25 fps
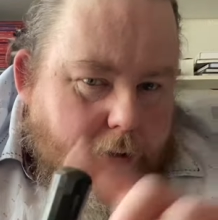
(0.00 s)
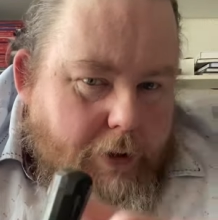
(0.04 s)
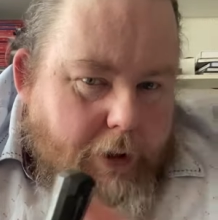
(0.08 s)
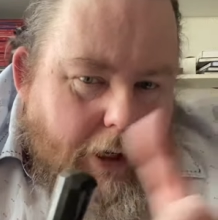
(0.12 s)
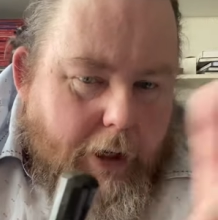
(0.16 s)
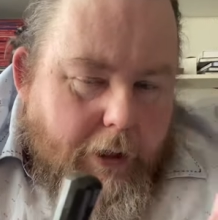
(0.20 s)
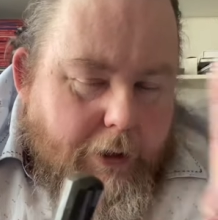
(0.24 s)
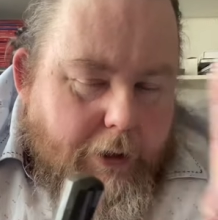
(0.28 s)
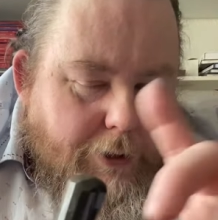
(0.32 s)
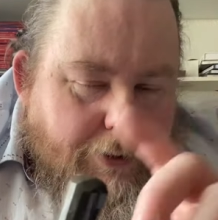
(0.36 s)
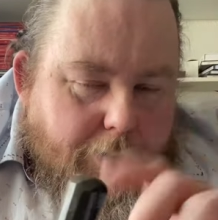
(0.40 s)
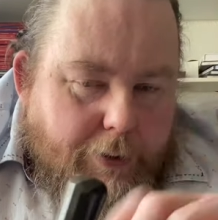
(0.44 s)

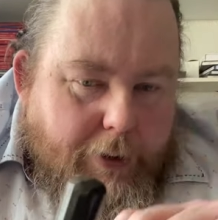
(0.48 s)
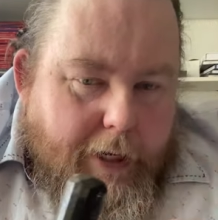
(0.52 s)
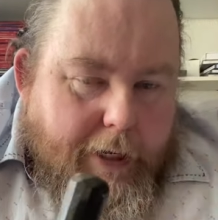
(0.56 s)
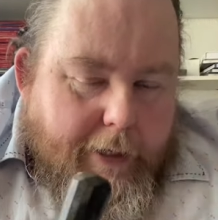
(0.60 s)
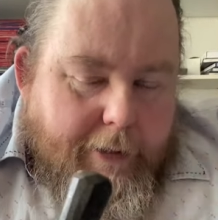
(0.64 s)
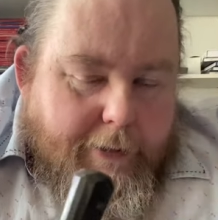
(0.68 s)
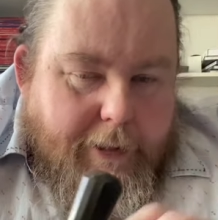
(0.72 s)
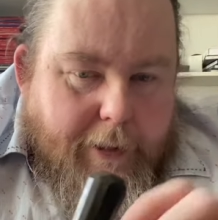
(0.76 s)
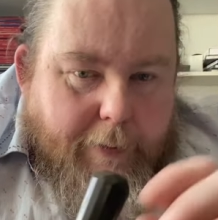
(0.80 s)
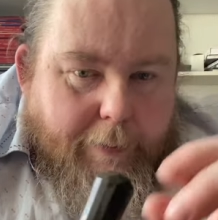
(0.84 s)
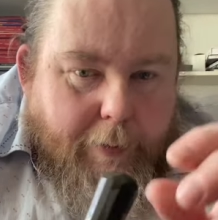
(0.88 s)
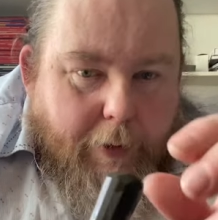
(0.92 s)
I'll do a
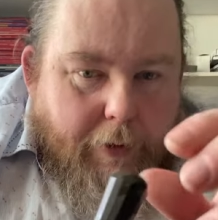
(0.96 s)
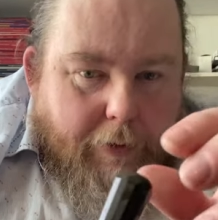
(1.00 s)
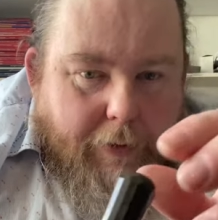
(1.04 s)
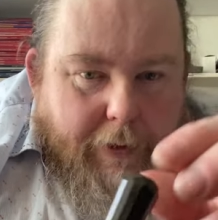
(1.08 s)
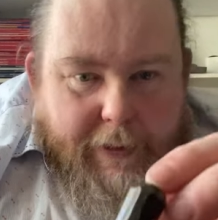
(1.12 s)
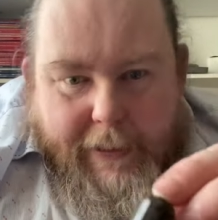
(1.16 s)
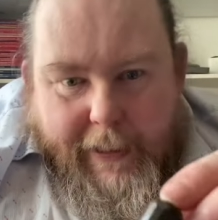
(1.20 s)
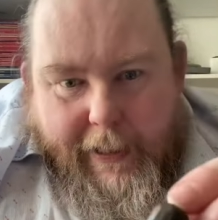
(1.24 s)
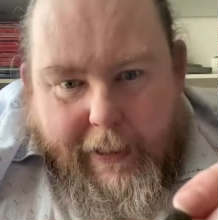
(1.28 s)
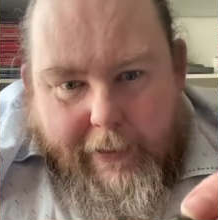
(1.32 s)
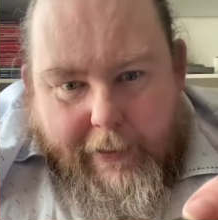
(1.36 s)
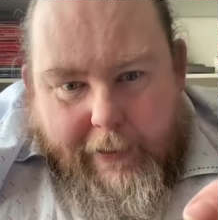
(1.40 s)
close-up on
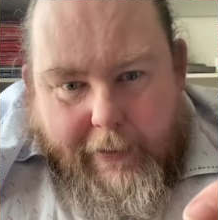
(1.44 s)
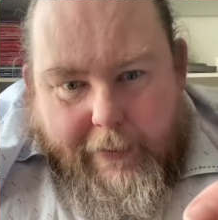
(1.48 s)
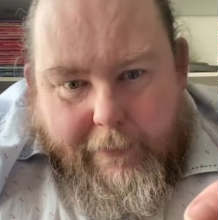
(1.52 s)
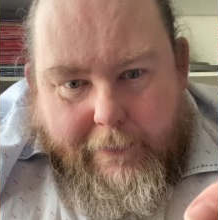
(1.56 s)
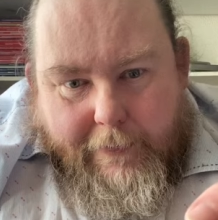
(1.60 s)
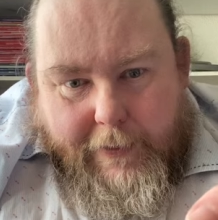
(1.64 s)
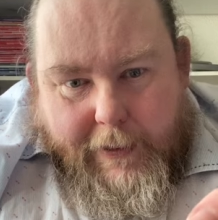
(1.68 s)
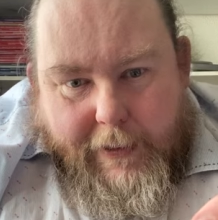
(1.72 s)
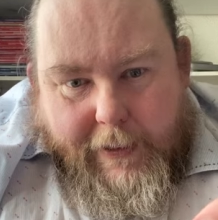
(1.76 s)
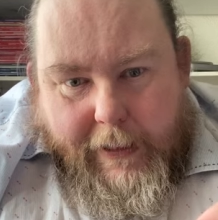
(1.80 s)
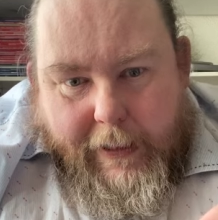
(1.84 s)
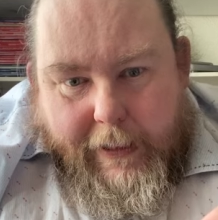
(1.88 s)
this handle, I've
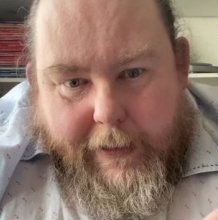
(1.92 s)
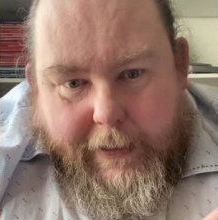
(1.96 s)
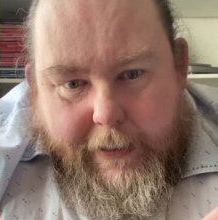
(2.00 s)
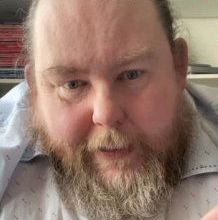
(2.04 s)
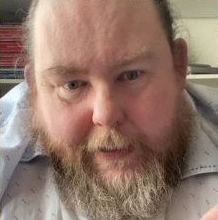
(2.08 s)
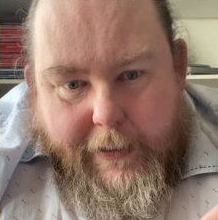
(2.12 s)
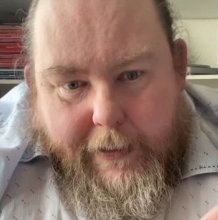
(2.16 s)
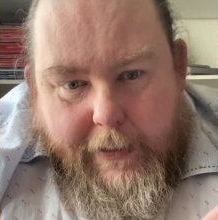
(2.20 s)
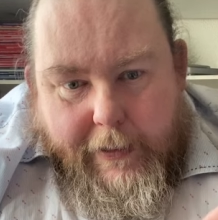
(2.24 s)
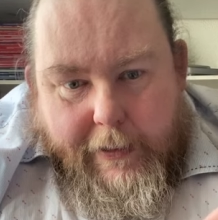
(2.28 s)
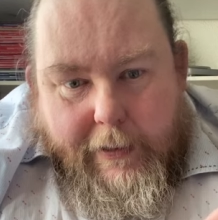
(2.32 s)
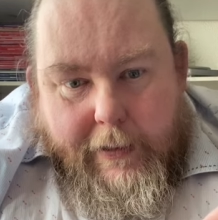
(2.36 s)

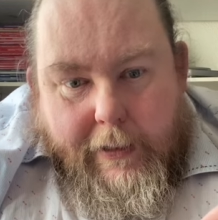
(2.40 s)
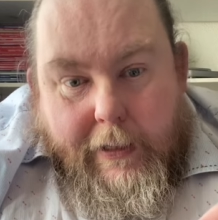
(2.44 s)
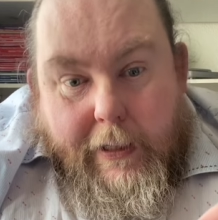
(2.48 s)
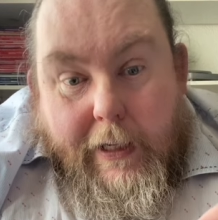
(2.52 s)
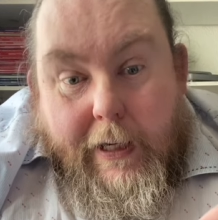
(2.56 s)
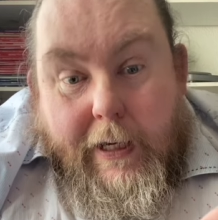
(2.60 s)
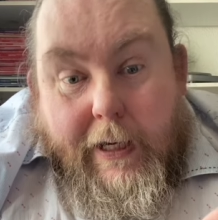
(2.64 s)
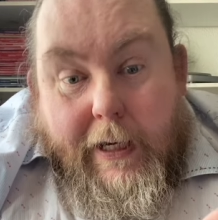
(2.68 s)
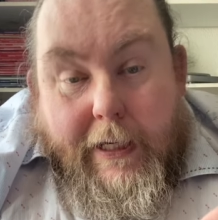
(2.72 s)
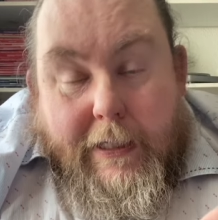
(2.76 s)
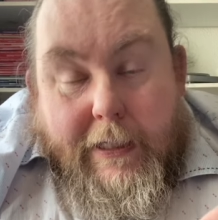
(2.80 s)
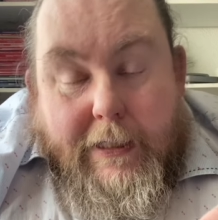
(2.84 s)
decided.
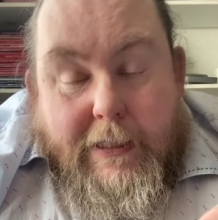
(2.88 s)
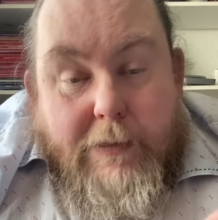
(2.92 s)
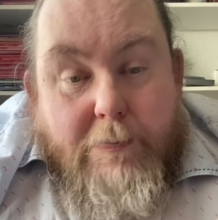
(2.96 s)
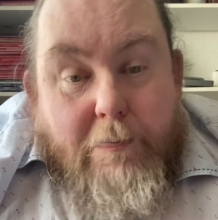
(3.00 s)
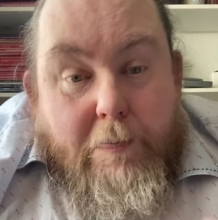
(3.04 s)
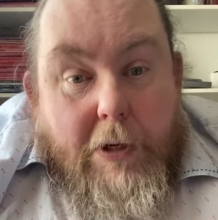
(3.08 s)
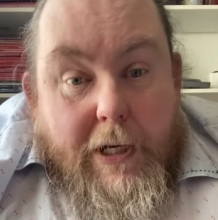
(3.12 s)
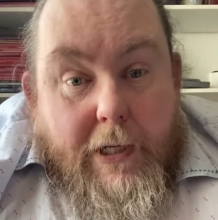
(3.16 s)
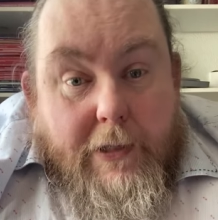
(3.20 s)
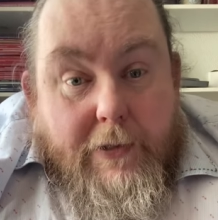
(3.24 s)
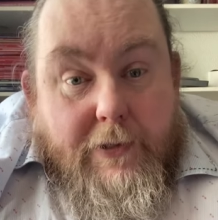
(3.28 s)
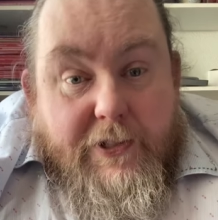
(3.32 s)
It is
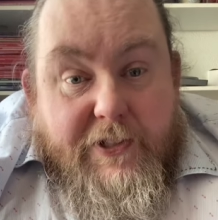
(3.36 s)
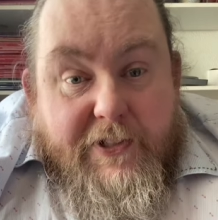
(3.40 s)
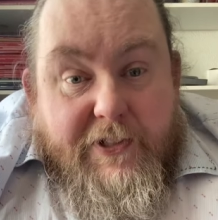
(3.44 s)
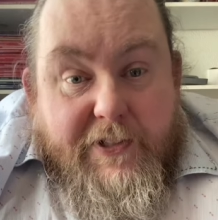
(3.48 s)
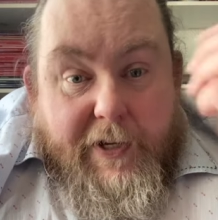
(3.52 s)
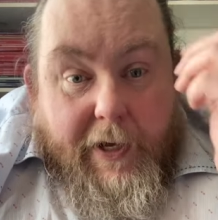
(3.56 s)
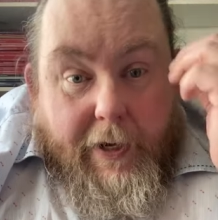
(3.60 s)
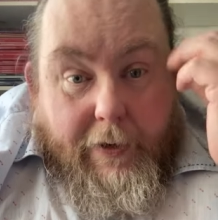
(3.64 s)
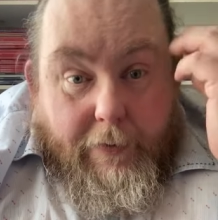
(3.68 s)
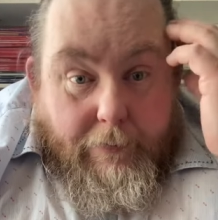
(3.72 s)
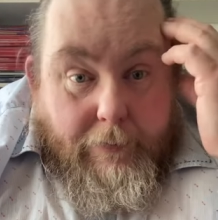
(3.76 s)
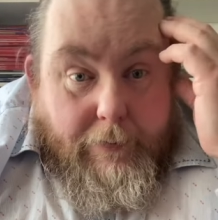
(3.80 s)

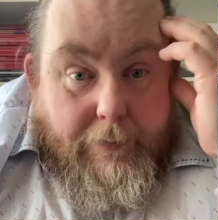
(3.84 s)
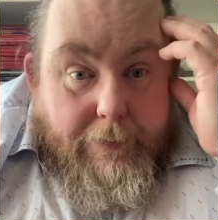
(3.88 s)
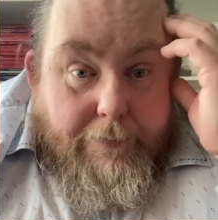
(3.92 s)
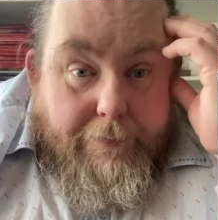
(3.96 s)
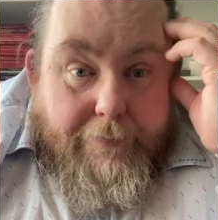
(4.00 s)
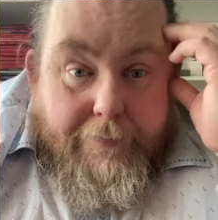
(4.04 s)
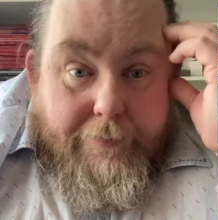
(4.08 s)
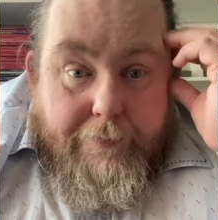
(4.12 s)
bloodstone.